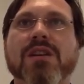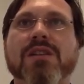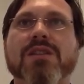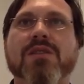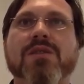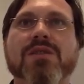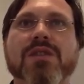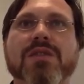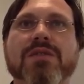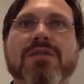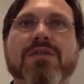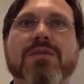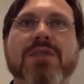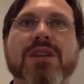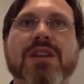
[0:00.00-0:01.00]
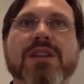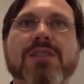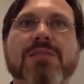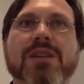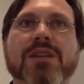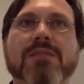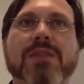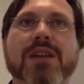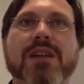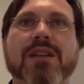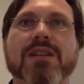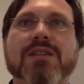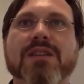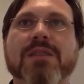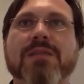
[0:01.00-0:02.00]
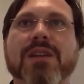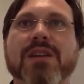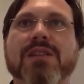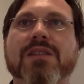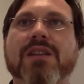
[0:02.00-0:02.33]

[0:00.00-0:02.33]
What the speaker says: so are different from an independent medical examiner.